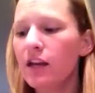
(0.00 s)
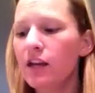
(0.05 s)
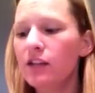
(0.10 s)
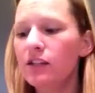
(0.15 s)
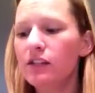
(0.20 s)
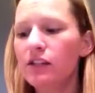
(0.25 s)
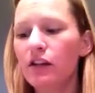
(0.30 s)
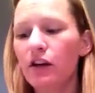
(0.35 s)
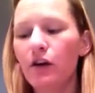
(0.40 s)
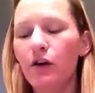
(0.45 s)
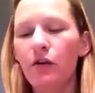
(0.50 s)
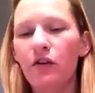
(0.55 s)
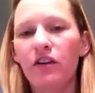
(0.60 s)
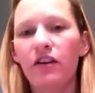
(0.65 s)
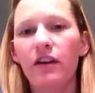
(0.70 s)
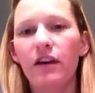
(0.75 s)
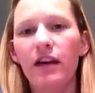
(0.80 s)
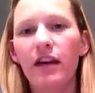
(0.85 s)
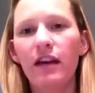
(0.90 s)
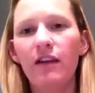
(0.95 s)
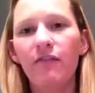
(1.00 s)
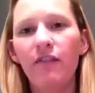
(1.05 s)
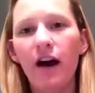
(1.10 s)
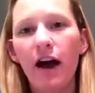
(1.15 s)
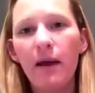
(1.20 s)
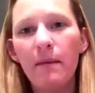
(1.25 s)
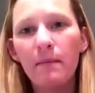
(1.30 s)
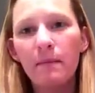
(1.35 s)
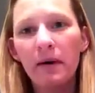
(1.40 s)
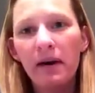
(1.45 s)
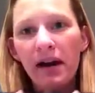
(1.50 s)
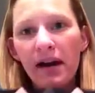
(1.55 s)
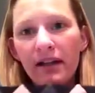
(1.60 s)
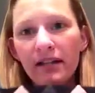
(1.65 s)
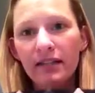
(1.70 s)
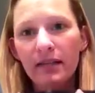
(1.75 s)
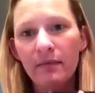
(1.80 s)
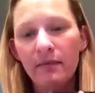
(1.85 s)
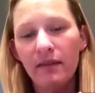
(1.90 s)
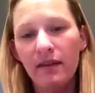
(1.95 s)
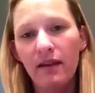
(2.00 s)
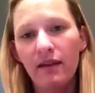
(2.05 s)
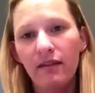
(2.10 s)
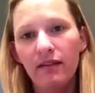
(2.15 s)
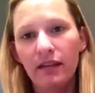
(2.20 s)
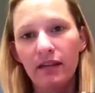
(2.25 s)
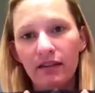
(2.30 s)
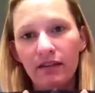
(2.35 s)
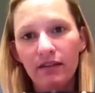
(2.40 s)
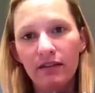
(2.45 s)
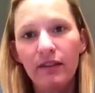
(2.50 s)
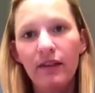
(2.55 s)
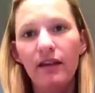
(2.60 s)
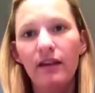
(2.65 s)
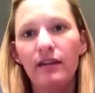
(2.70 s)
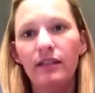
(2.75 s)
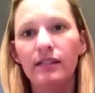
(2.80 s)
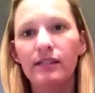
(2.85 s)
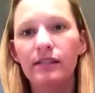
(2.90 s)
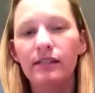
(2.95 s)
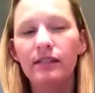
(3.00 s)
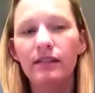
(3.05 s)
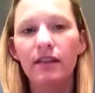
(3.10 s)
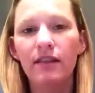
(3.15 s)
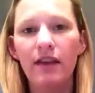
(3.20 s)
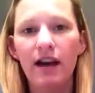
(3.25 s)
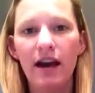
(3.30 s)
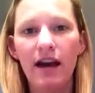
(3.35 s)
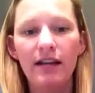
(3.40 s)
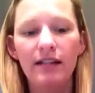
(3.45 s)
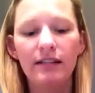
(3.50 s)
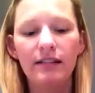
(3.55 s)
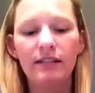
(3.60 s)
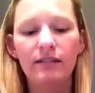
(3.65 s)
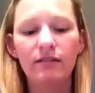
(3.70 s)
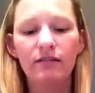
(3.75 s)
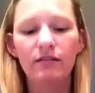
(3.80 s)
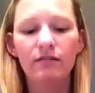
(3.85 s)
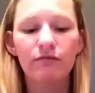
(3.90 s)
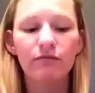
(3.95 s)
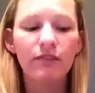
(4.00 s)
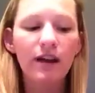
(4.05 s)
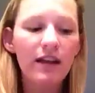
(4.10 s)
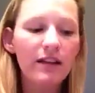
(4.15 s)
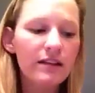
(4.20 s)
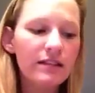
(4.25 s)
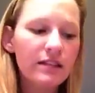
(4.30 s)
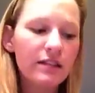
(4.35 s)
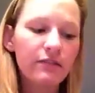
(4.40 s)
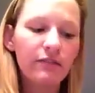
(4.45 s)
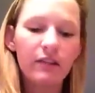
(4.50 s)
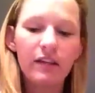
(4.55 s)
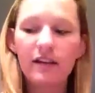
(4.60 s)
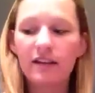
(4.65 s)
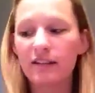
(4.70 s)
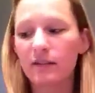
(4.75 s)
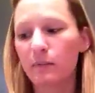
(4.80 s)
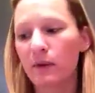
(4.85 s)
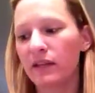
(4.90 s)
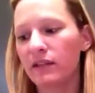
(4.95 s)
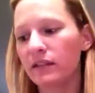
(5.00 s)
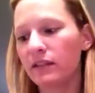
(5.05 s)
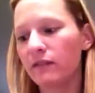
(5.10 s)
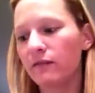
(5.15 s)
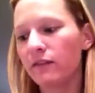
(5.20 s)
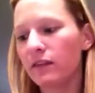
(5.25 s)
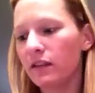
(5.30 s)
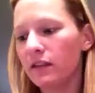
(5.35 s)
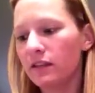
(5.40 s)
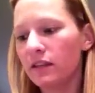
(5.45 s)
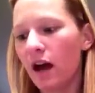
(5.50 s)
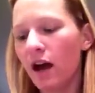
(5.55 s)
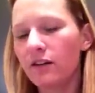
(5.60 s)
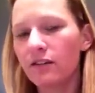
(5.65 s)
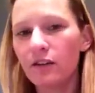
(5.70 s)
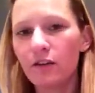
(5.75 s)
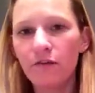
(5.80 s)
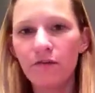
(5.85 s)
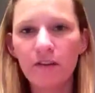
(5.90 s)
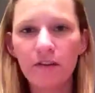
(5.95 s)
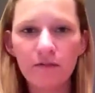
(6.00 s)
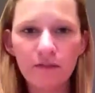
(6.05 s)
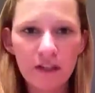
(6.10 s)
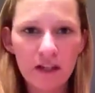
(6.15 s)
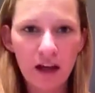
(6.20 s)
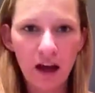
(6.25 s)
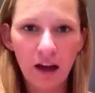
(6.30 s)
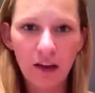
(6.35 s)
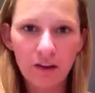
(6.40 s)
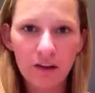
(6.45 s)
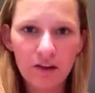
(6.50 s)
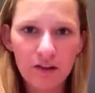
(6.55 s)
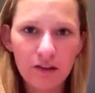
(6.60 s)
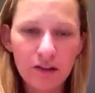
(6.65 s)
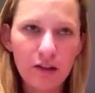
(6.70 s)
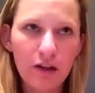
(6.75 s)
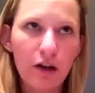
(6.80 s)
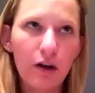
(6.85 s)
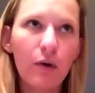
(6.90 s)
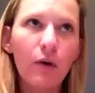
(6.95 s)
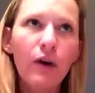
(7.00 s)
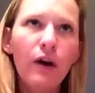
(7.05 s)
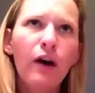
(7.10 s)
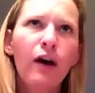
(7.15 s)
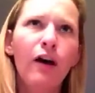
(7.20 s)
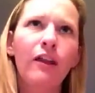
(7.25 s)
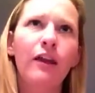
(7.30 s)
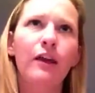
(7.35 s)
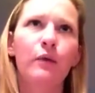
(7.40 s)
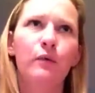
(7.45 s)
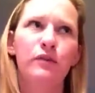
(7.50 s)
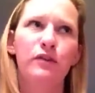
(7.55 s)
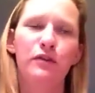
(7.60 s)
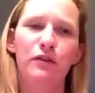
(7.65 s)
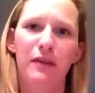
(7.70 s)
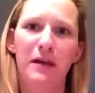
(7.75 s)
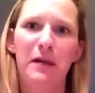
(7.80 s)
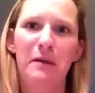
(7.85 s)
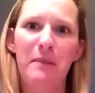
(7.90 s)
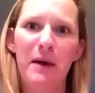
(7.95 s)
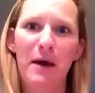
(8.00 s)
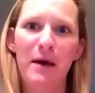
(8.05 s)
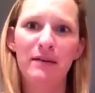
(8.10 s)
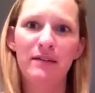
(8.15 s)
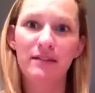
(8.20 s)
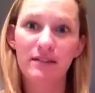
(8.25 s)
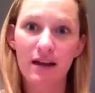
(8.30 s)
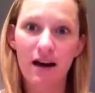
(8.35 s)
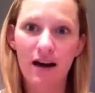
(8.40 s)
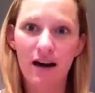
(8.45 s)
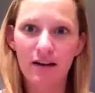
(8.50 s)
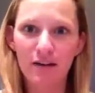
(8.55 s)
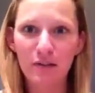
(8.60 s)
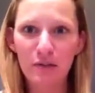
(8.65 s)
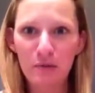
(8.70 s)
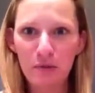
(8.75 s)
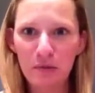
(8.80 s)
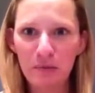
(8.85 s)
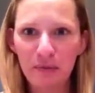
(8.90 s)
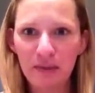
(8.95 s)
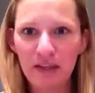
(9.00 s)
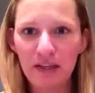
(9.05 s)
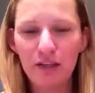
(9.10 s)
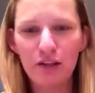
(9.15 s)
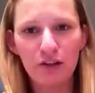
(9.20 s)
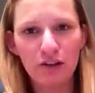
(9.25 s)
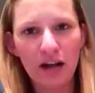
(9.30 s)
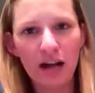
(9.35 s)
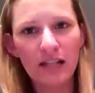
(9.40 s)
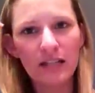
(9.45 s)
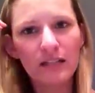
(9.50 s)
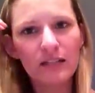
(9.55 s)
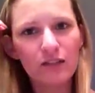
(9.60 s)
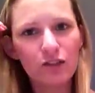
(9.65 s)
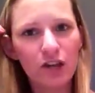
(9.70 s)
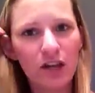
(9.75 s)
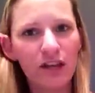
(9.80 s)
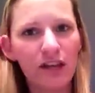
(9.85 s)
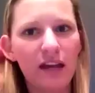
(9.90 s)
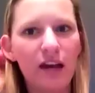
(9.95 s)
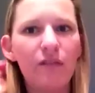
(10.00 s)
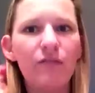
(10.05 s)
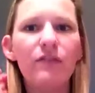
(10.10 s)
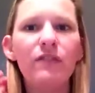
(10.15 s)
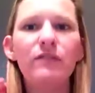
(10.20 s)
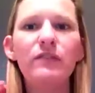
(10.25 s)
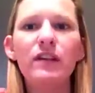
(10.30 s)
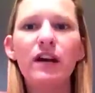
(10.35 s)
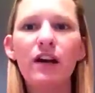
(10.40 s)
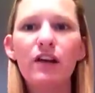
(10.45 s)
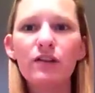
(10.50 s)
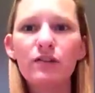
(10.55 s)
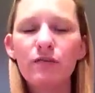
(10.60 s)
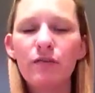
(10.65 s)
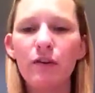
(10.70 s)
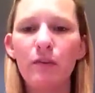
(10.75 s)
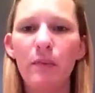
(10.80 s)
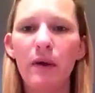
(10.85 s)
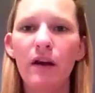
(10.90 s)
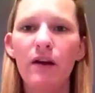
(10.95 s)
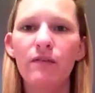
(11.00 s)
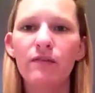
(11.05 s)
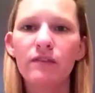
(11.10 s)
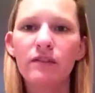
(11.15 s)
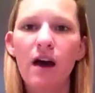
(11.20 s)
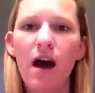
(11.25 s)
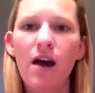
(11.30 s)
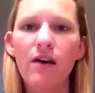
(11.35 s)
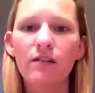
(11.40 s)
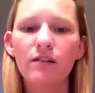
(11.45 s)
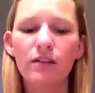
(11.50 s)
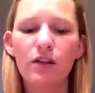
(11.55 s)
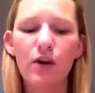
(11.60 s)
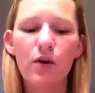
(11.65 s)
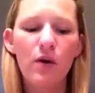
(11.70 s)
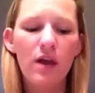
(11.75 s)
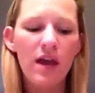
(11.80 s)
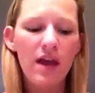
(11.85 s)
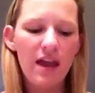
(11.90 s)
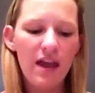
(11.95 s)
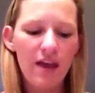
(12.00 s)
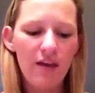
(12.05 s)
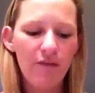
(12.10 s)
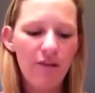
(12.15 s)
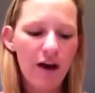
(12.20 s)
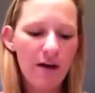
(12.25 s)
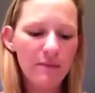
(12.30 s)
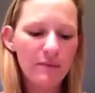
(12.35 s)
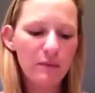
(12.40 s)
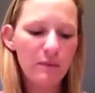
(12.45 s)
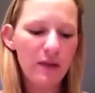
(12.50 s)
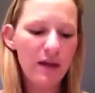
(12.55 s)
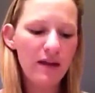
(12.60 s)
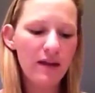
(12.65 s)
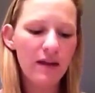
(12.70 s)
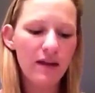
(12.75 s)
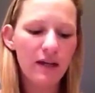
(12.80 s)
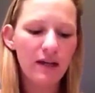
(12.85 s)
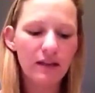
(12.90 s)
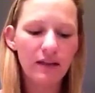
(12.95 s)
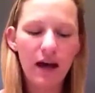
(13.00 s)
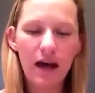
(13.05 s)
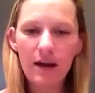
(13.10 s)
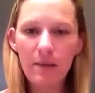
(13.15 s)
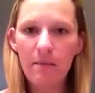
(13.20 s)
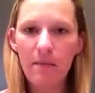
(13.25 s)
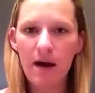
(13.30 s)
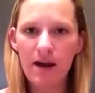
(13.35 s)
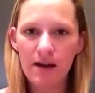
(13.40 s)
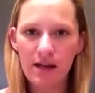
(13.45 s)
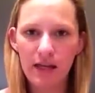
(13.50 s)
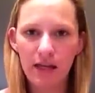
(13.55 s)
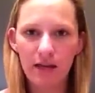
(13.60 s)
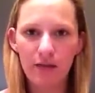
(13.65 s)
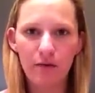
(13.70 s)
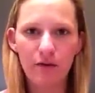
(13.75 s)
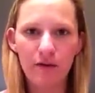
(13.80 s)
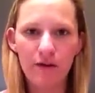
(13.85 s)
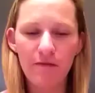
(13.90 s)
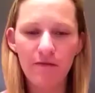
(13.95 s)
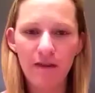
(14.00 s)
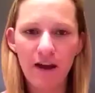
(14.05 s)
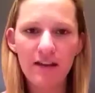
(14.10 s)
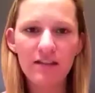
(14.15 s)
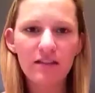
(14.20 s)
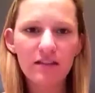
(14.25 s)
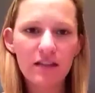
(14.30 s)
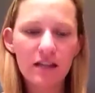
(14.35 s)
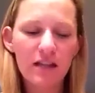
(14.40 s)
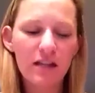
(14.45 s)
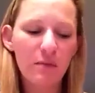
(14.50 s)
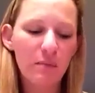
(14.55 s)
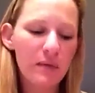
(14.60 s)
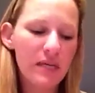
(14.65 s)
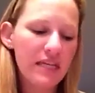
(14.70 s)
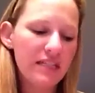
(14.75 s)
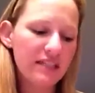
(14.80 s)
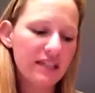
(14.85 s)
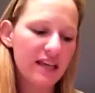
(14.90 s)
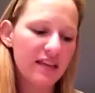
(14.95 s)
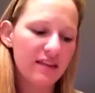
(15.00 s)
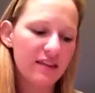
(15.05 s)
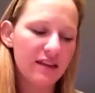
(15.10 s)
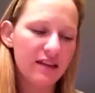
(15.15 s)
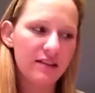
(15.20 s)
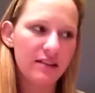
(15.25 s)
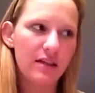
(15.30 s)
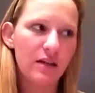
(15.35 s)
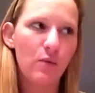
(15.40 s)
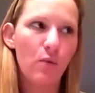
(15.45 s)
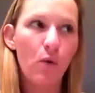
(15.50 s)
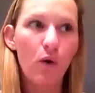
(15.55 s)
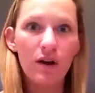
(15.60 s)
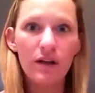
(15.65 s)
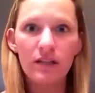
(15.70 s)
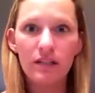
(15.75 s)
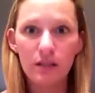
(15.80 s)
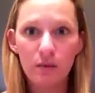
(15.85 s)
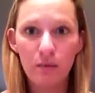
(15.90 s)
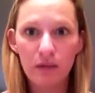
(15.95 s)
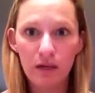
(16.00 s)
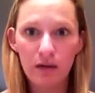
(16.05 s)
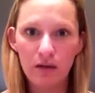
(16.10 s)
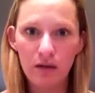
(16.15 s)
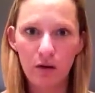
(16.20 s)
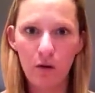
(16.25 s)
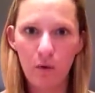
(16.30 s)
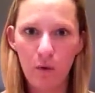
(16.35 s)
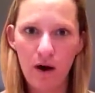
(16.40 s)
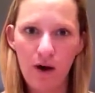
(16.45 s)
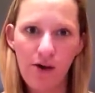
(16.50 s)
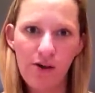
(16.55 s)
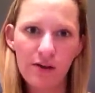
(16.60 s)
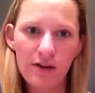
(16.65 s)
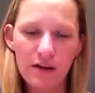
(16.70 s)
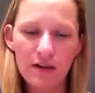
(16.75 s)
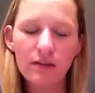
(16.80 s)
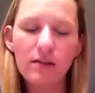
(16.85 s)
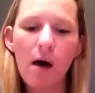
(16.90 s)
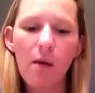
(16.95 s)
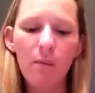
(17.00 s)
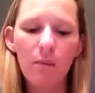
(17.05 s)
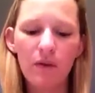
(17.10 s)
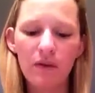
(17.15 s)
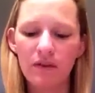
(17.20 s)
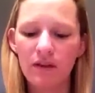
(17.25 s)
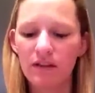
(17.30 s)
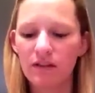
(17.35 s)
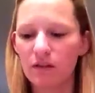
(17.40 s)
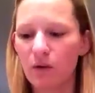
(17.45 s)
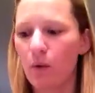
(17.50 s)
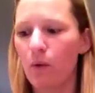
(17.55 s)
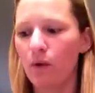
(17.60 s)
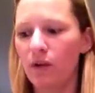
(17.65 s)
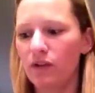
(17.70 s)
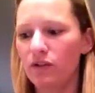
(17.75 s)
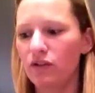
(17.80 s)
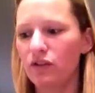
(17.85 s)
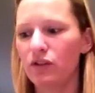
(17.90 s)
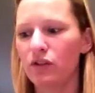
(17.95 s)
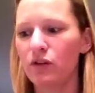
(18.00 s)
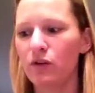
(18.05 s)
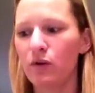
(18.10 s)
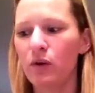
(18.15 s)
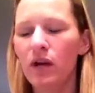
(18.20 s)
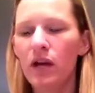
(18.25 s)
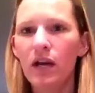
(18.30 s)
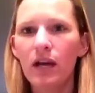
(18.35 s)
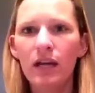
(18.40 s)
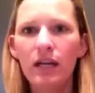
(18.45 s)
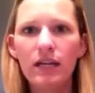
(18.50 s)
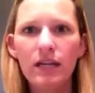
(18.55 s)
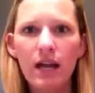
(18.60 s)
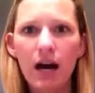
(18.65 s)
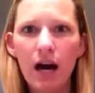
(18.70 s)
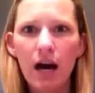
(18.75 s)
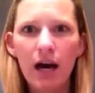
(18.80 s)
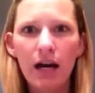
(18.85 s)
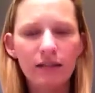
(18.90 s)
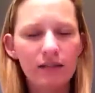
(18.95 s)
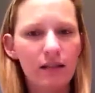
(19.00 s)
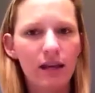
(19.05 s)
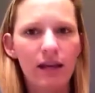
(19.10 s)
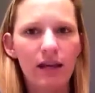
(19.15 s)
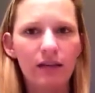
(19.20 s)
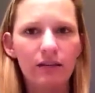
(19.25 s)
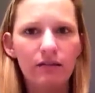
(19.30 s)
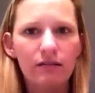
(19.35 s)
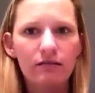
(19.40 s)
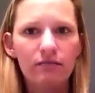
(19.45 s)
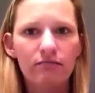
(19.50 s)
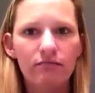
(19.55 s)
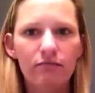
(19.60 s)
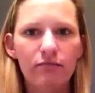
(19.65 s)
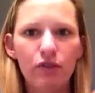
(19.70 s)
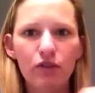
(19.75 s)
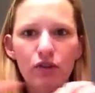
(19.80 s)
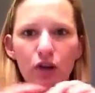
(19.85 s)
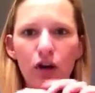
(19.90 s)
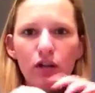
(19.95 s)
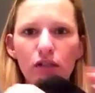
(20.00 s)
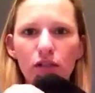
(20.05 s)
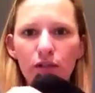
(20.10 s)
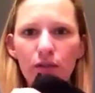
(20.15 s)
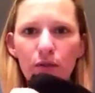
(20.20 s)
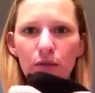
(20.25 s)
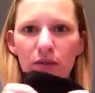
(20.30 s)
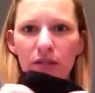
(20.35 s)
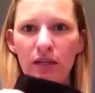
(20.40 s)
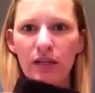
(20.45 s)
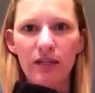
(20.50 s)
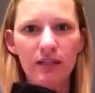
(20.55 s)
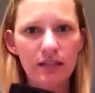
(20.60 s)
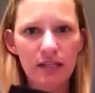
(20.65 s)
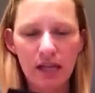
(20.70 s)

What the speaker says: So if I'm buying something like this that's relatively expensive, the socks are $50. So when you think about socks, normally you're not shelling out $50 for a pair of socks. So if I'm spending a lot of money or investing in a piece like this, I want it to be good quality, something that's going to not start losing its